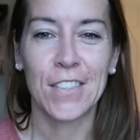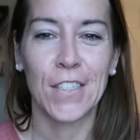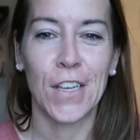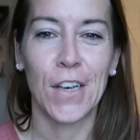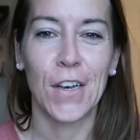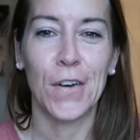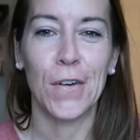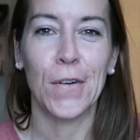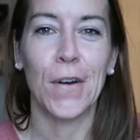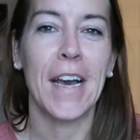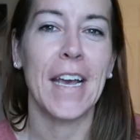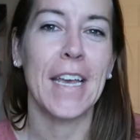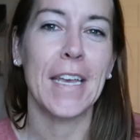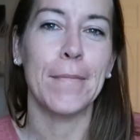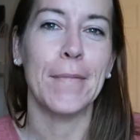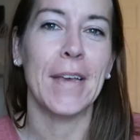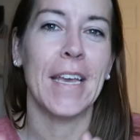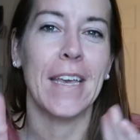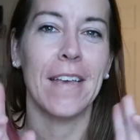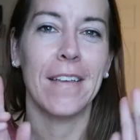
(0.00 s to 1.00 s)
so I
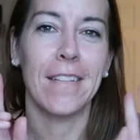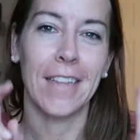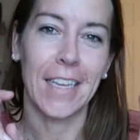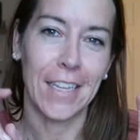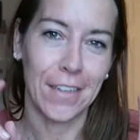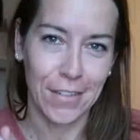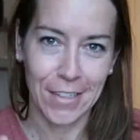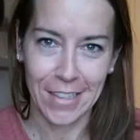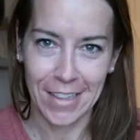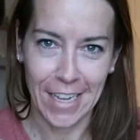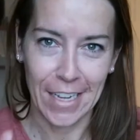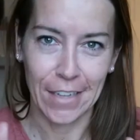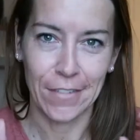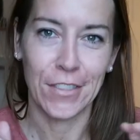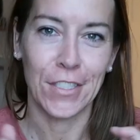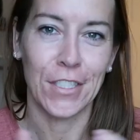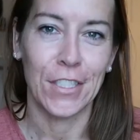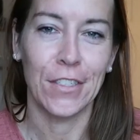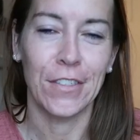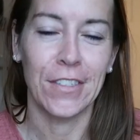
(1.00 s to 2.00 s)
am a later in
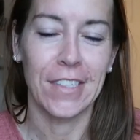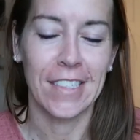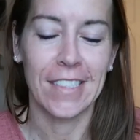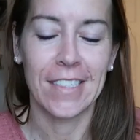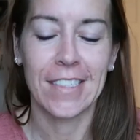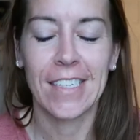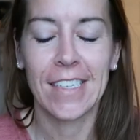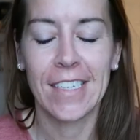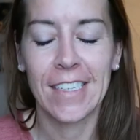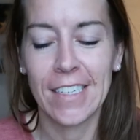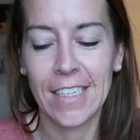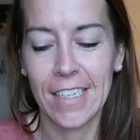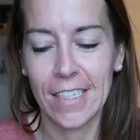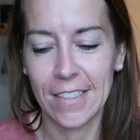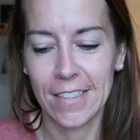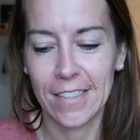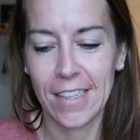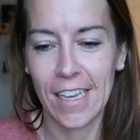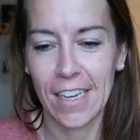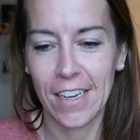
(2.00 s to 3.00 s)
life student,
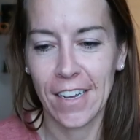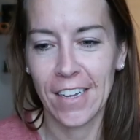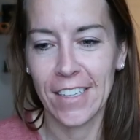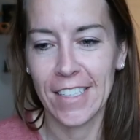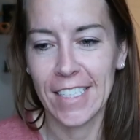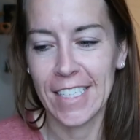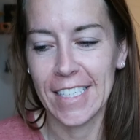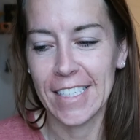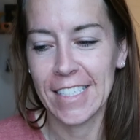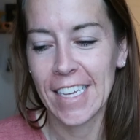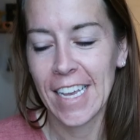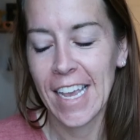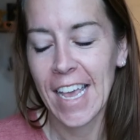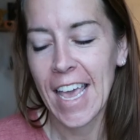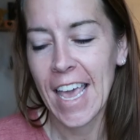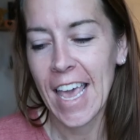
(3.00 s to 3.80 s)
as they call it